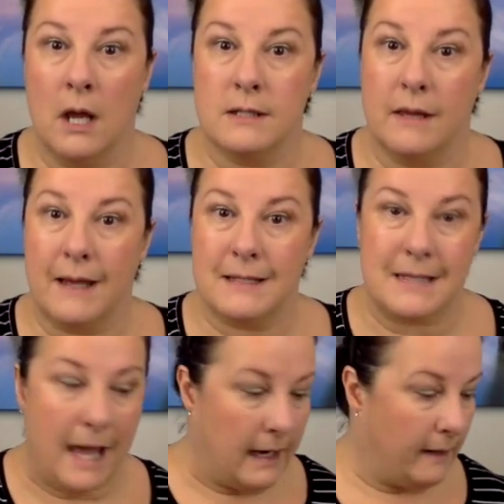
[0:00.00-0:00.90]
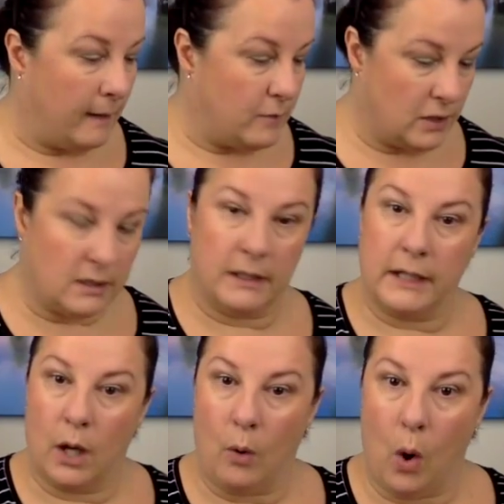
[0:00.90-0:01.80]
So that's that, and I'm just going to
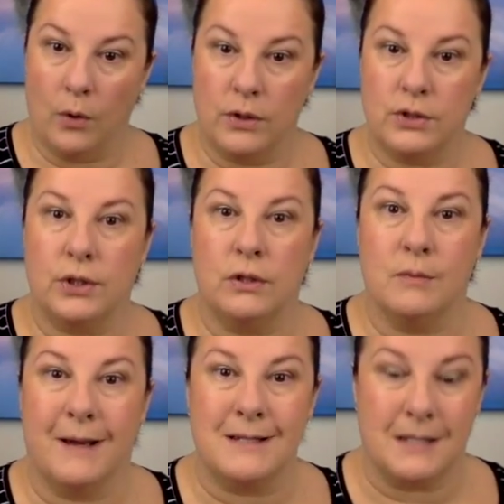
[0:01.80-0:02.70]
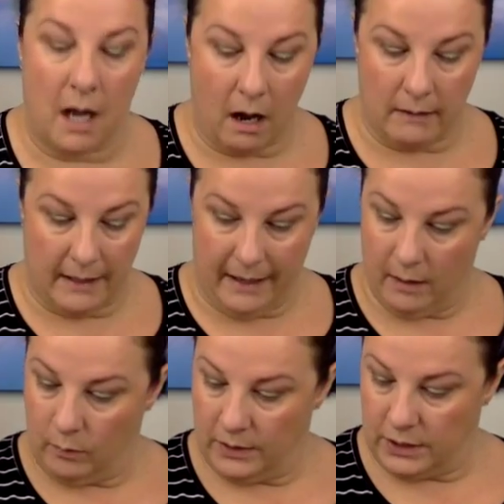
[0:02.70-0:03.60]
go on to the mascara
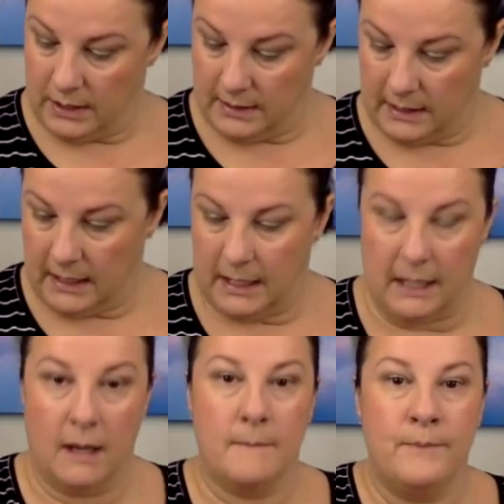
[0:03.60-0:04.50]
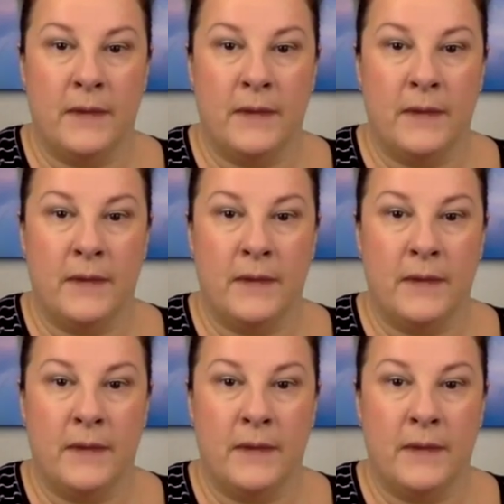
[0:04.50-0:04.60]
now, which is here.